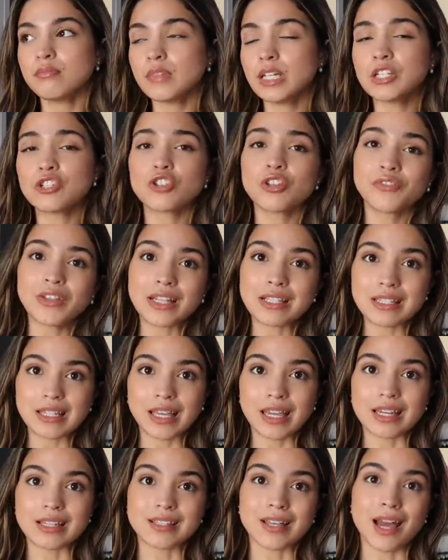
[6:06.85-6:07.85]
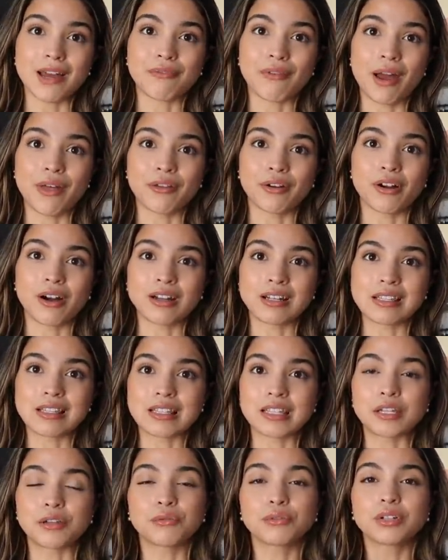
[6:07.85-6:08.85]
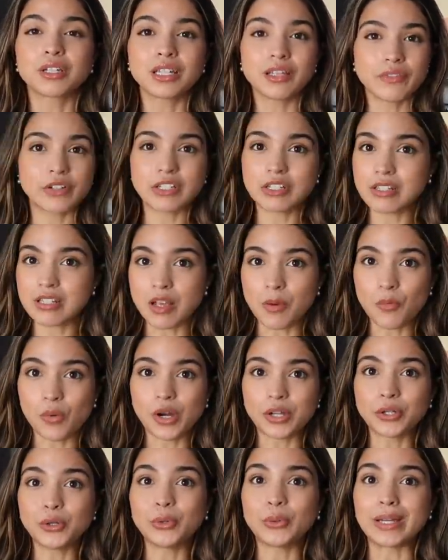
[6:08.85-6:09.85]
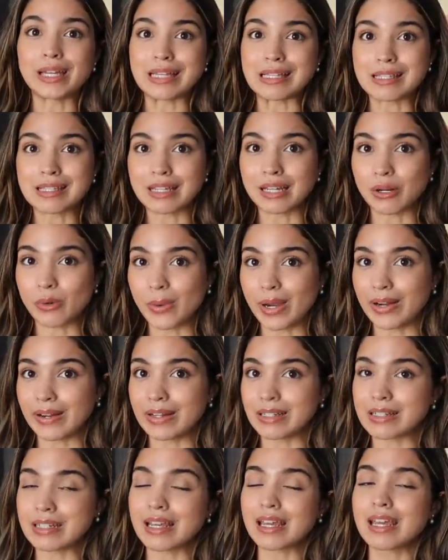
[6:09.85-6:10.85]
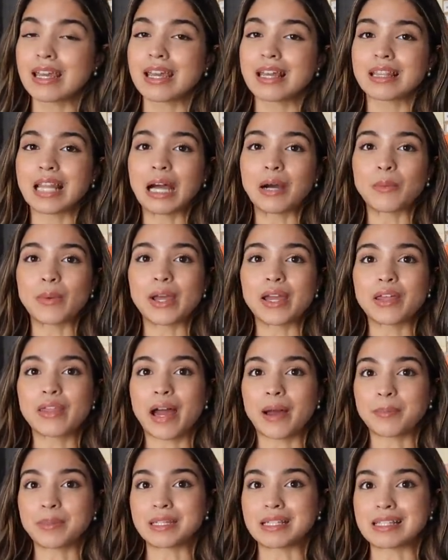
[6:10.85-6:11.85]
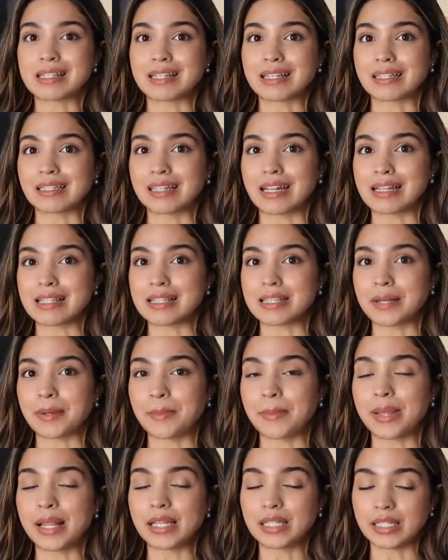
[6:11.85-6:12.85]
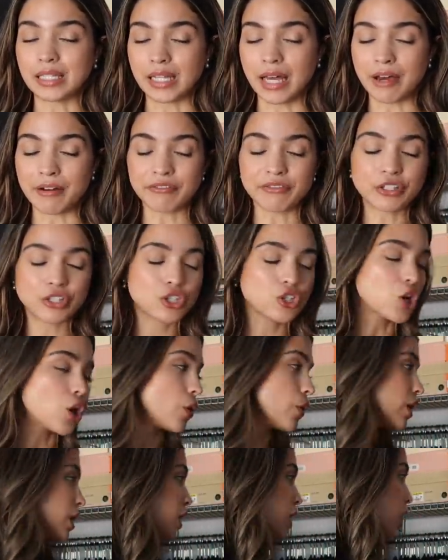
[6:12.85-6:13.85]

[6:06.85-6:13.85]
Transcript: And so if that's the case, I'd rather honestly give it to someone who is gonna wear it. That way that piece can get some love. So